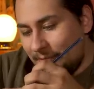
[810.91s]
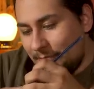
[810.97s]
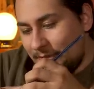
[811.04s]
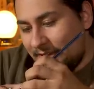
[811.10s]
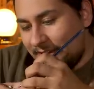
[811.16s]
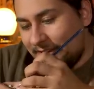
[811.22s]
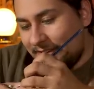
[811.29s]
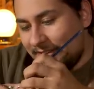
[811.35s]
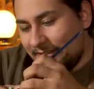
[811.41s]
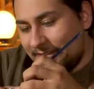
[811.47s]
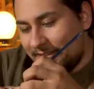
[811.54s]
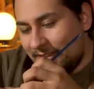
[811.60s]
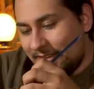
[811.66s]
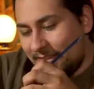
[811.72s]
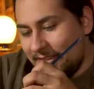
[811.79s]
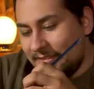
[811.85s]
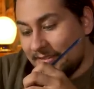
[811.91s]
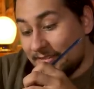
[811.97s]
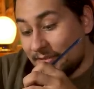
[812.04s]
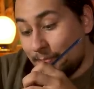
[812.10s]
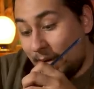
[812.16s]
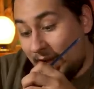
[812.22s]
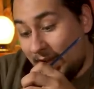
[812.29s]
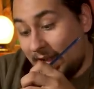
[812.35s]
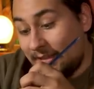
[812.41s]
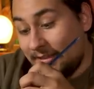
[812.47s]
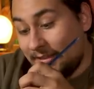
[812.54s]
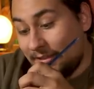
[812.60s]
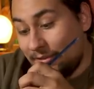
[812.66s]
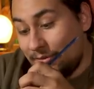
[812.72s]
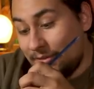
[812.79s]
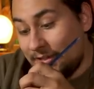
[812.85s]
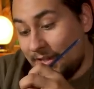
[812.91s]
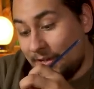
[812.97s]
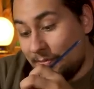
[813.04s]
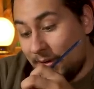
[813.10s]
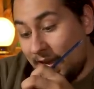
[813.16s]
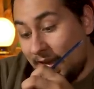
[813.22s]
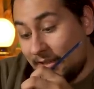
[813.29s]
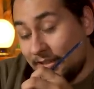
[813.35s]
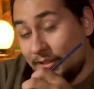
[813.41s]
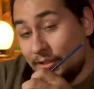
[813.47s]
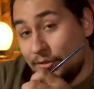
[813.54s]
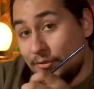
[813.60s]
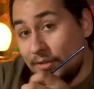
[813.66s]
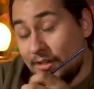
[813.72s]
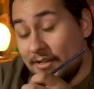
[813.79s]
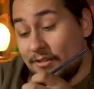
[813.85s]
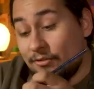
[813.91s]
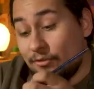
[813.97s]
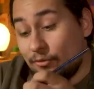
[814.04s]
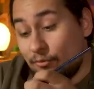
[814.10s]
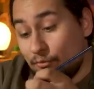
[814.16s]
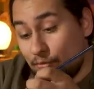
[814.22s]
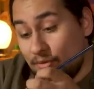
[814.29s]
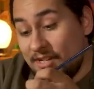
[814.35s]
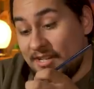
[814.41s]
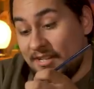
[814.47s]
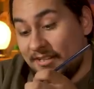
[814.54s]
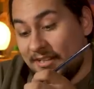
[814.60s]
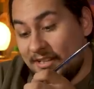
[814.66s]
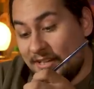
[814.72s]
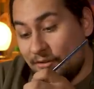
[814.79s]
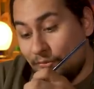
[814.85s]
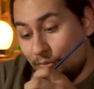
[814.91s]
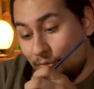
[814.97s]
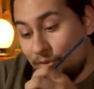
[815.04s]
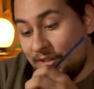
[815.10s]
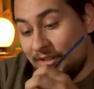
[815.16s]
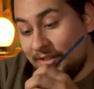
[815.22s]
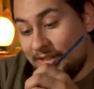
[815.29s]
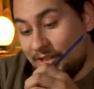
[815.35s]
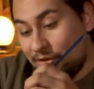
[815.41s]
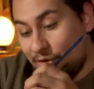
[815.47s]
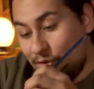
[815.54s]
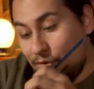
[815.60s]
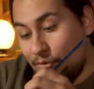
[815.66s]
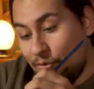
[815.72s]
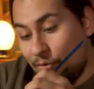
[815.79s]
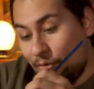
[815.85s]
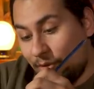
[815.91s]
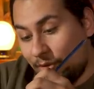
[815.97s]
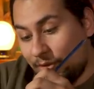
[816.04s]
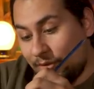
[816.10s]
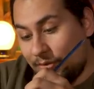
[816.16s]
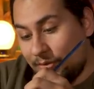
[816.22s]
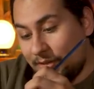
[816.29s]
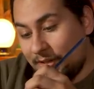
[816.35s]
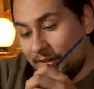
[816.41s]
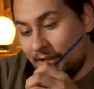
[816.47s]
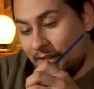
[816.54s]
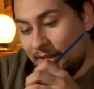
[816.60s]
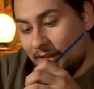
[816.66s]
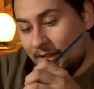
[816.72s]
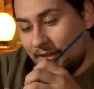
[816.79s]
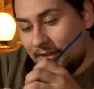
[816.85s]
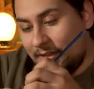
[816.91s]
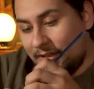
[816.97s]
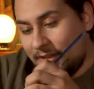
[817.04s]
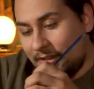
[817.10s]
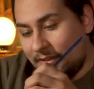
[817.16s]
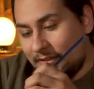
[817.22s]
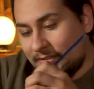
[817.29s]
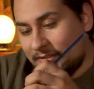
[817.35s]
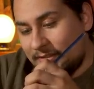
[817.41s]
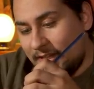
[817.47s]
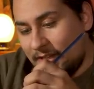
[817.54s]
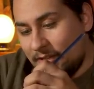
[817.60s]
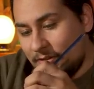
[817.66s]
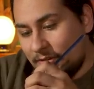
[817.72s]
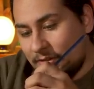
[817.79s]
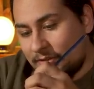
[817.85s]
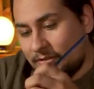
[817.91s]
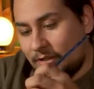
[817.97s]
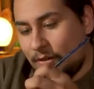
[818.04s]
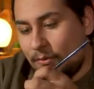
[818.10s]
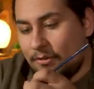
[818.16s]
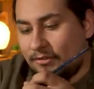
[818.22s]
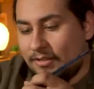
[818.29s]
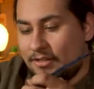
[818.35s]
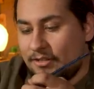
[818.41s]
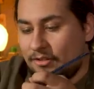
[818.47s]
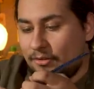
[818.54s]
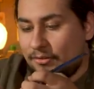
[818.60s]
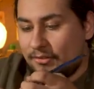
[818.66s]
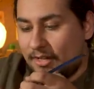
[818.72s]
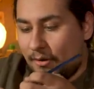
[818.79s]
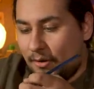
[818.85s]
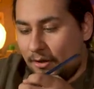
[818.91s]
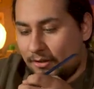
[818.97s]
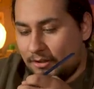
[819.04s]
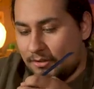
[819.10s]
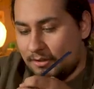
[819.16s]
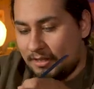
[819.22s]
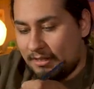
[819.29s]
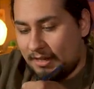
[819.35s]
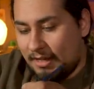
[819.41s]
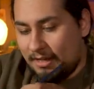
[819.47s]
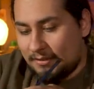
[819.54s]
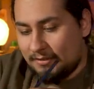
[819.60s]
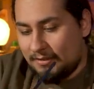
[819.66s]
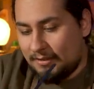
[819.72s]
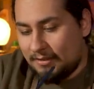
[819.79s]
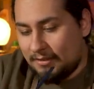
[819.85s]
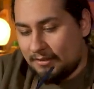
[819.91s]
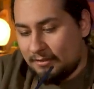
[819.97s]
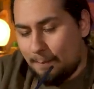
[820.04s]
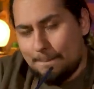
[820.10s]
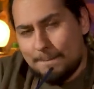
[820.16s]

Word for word: because this is Pilot Luke, and Pilot Luke is a really, really cool Luke. The, uh, the standard Star Wars Legion Luke Skywalker you can get is